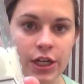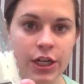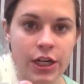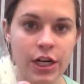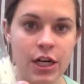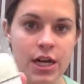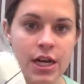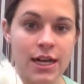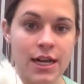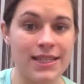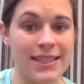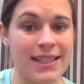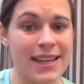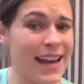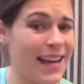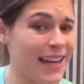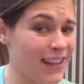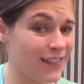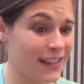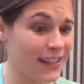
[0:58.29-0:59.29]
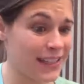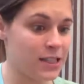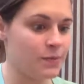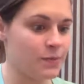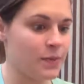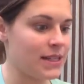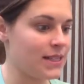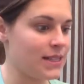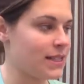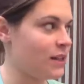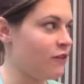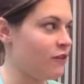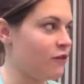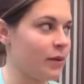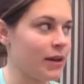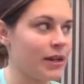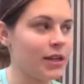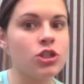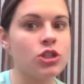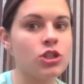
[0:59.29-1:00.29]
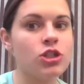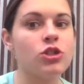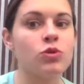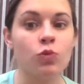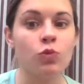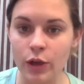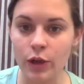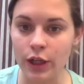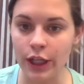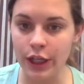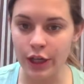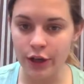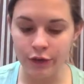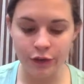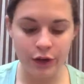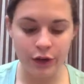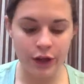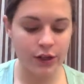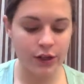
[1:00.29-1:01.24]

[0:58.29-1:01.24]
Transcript: It's kind of expensive, but it's really good for your